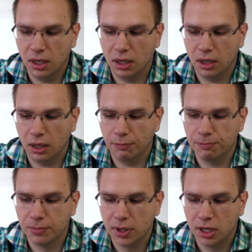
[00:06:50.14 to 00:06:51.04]
Um,
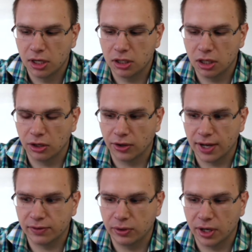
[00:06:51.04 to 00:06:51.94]

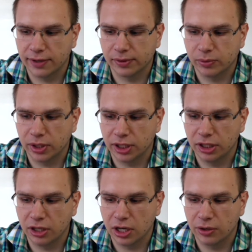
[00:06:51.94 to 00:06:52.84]
everyone
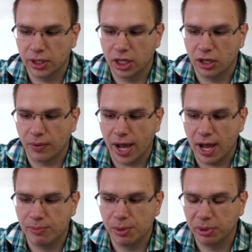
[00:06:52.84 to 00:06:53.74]
can go and
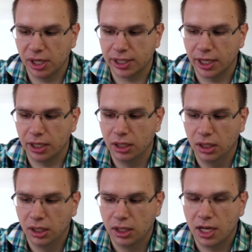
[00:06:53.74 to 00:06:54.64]
grab the plugin,
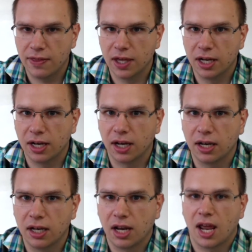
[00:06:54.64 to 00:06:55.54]
and then
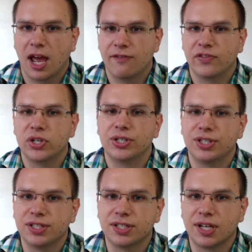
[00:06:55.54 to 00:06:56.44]
have
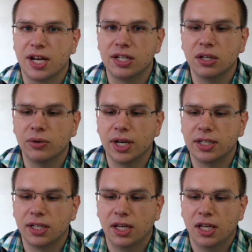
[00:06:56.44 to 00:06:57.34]
versions assigned to
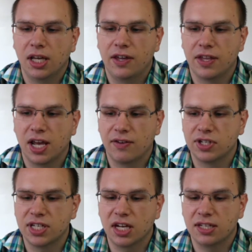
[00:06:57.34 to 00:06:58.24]
it, and then have the
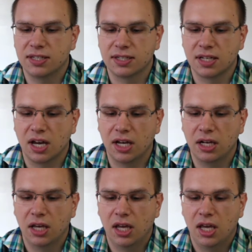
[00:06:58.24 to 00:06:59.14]
settings assigned.